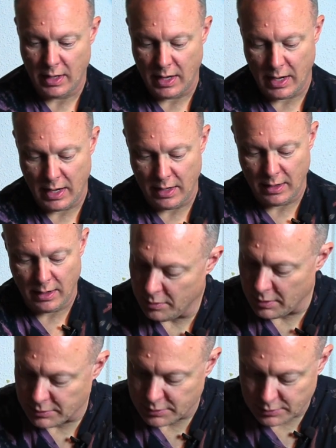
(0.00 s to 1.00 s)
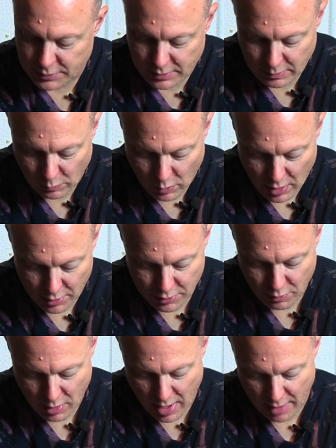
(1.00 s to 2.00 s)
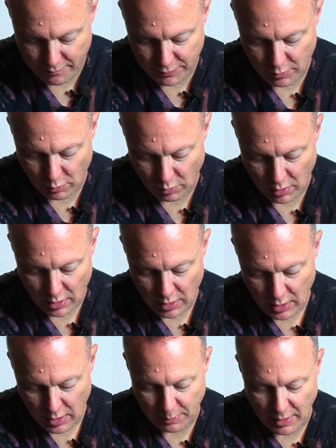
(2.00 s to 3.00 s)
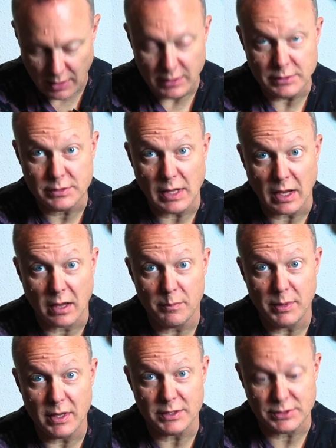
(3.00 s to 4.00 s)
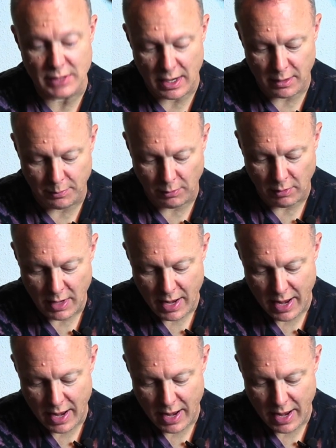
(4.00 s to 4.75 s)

And this is where you have your buttons that can be assignable,